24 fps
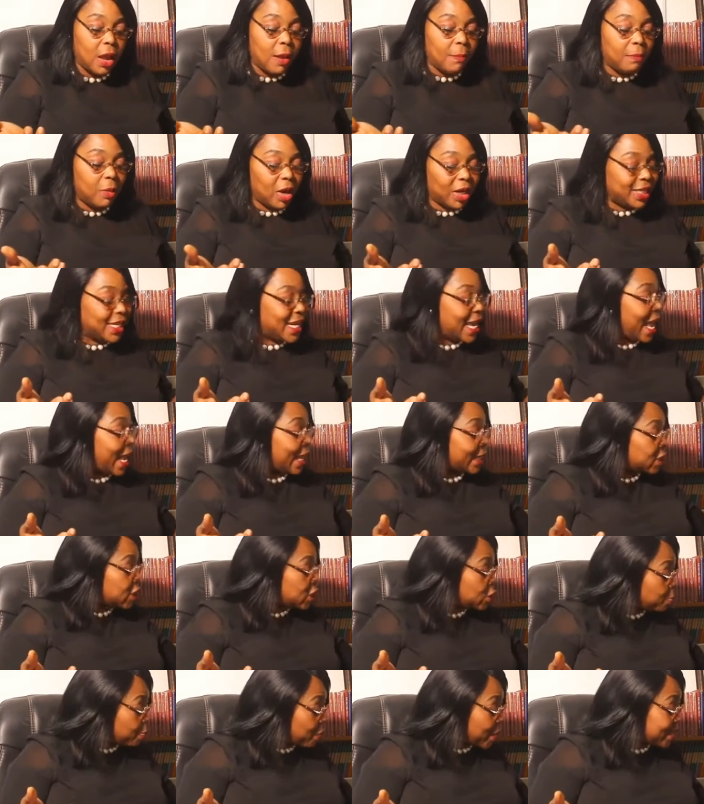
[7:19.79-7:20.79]
Money
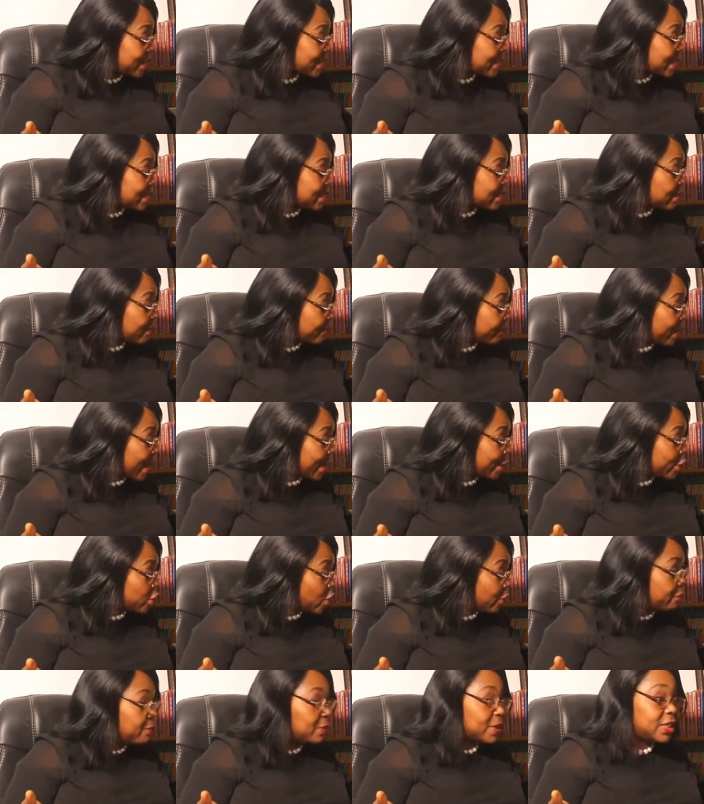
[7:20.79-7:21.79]
expresses the
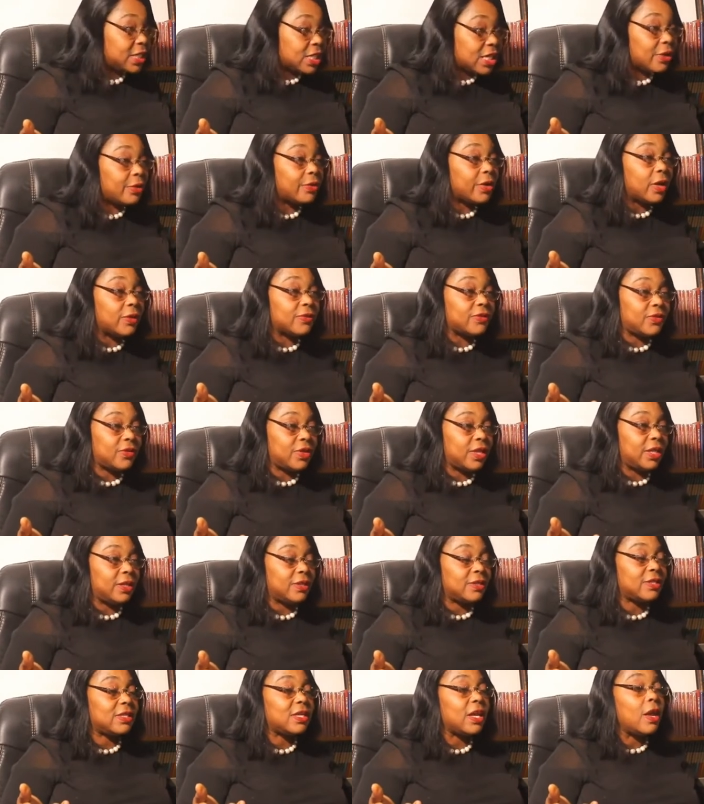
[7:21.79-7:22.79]
value of material
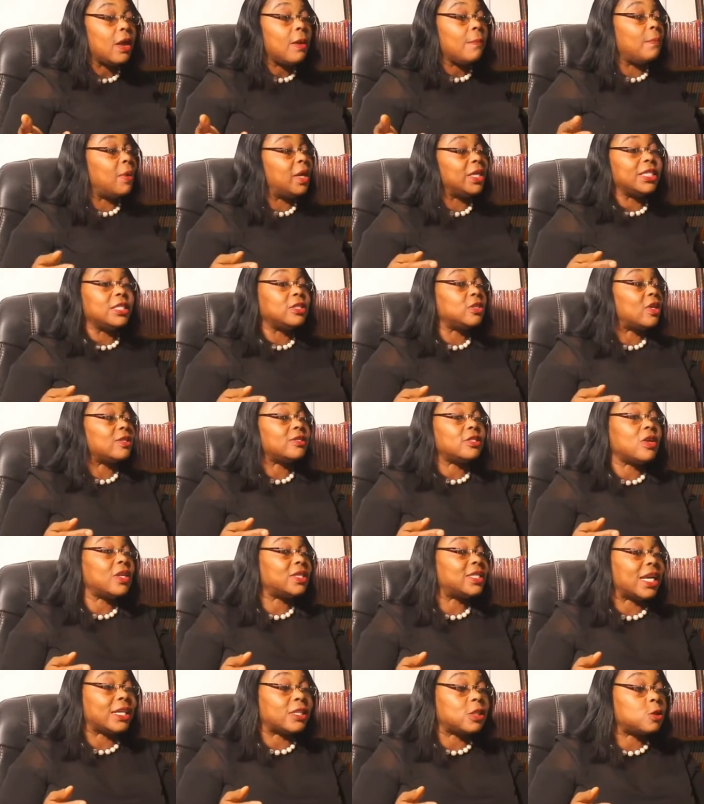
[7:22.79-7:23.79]
things. Money does
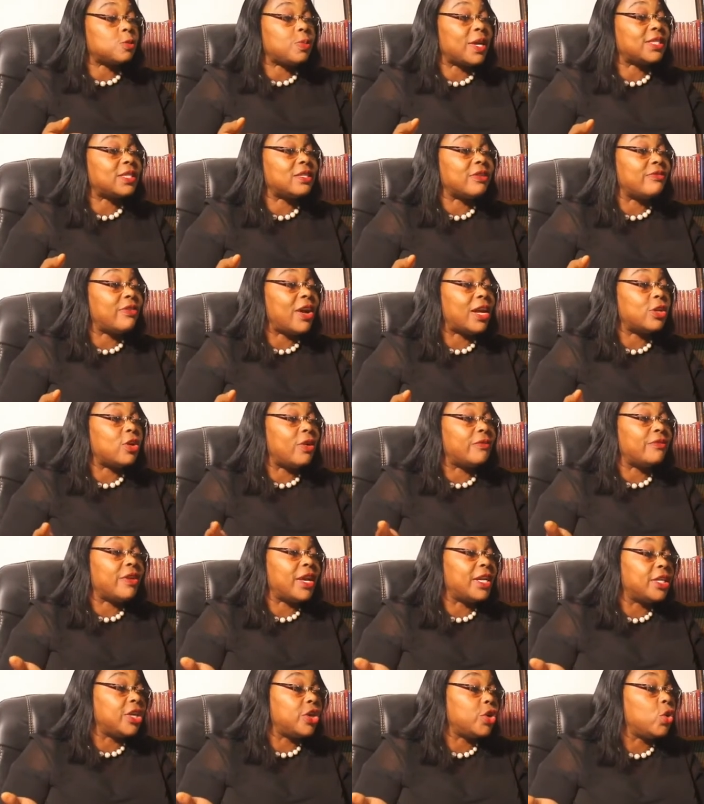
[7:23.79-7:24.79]
not express the value of
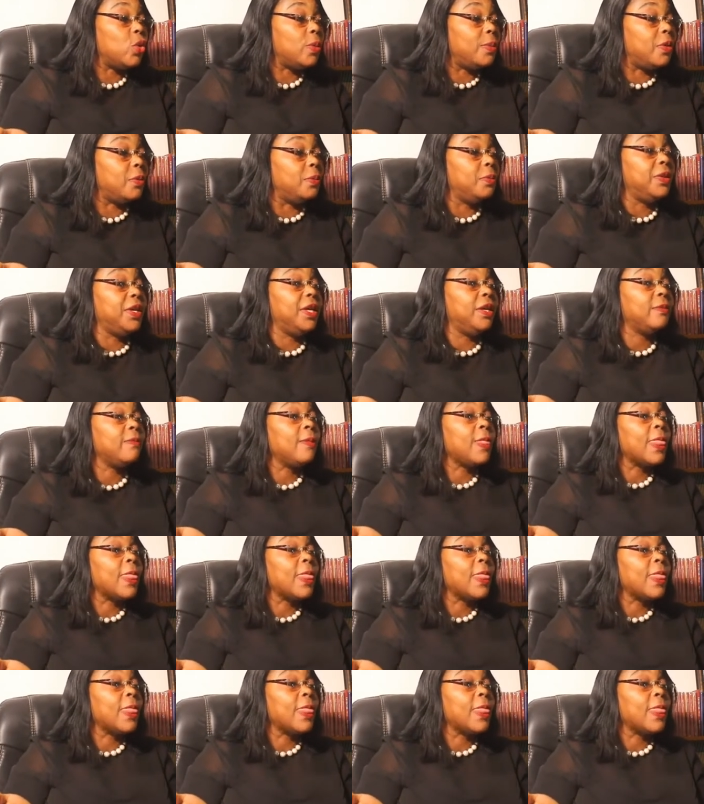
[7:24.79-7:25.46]
any human being.